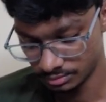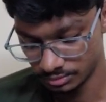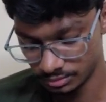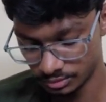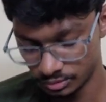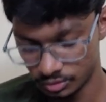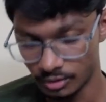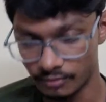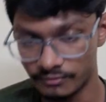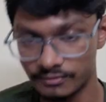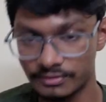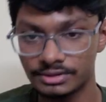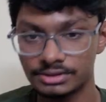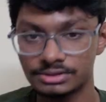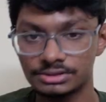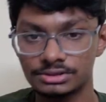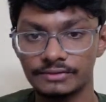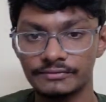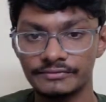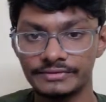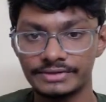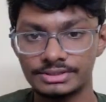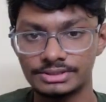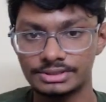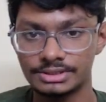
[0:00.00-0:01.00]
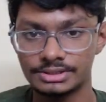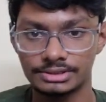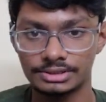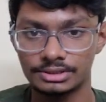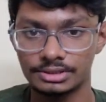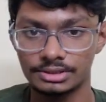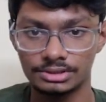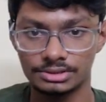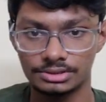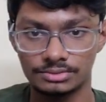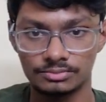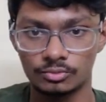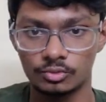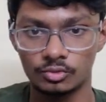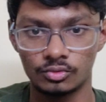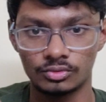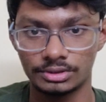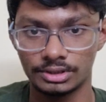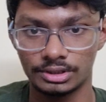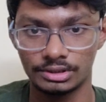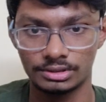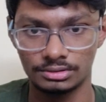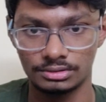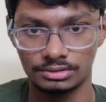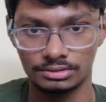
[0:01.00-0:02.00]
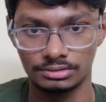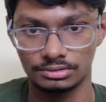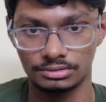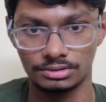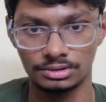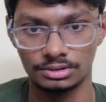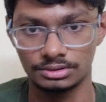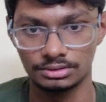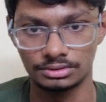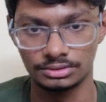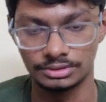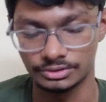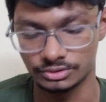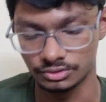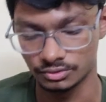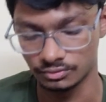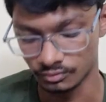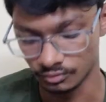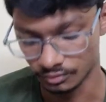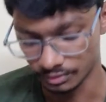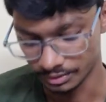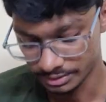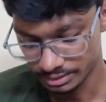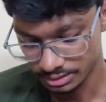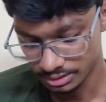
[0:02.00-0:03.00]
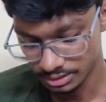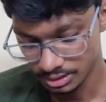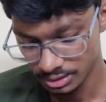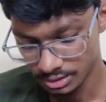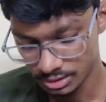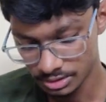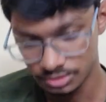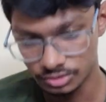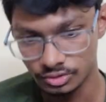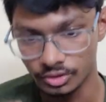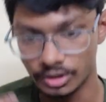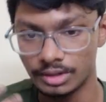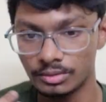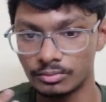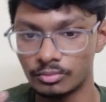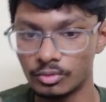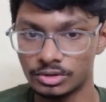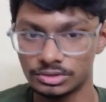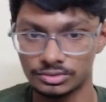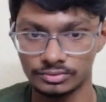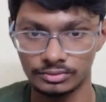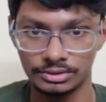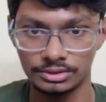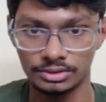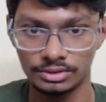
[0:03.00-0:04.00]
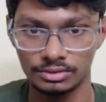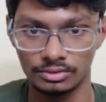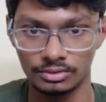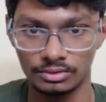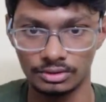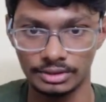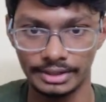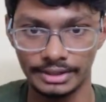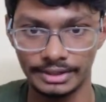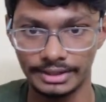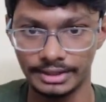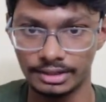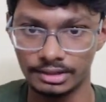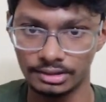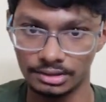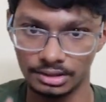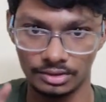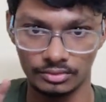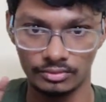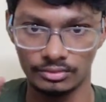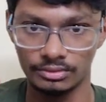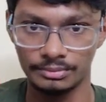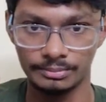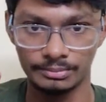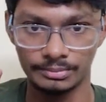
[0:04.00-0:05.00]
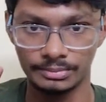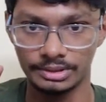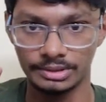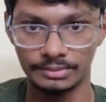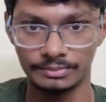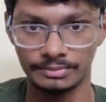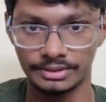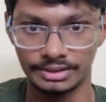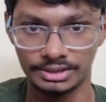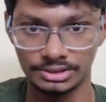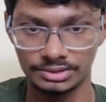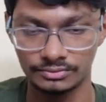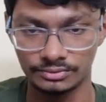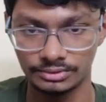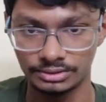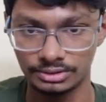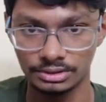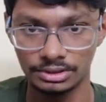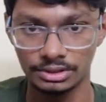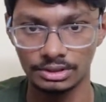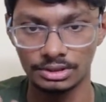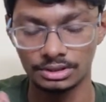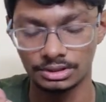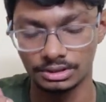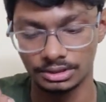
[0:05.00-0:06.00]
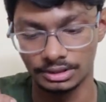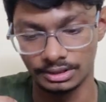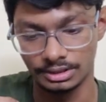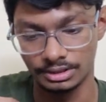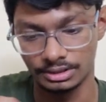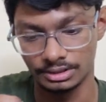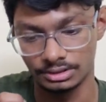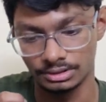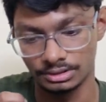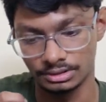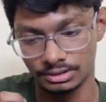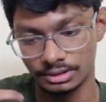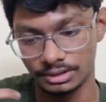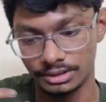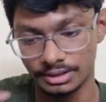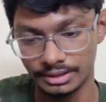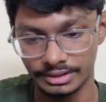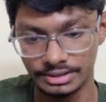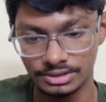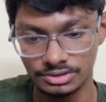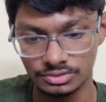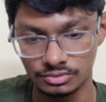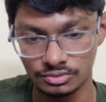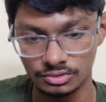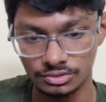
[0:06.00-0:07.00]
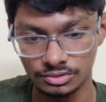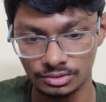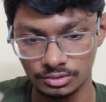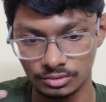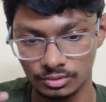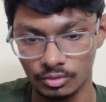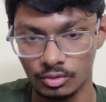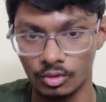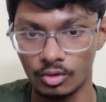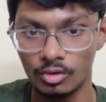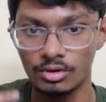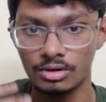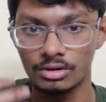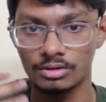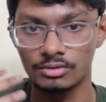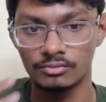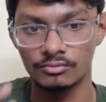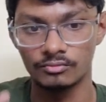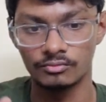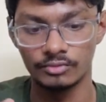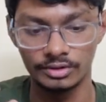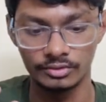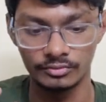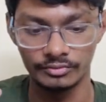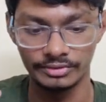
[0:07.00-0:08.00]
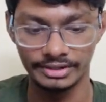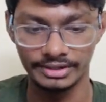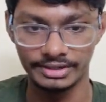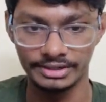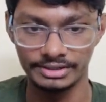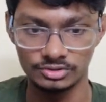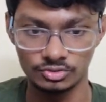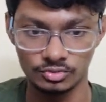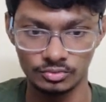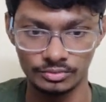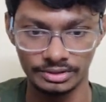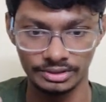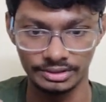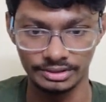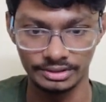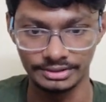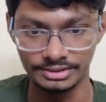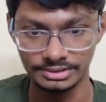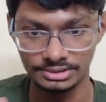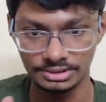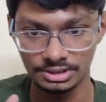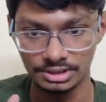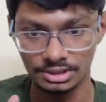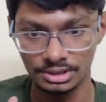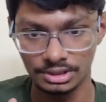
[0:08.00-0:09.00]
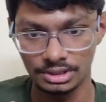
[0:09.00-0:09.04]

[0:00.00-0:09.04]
So after this the V G S N is more than the threshold voltage, so N M O S will turn on again. It will be replaced with like a current source, or what we can assume here is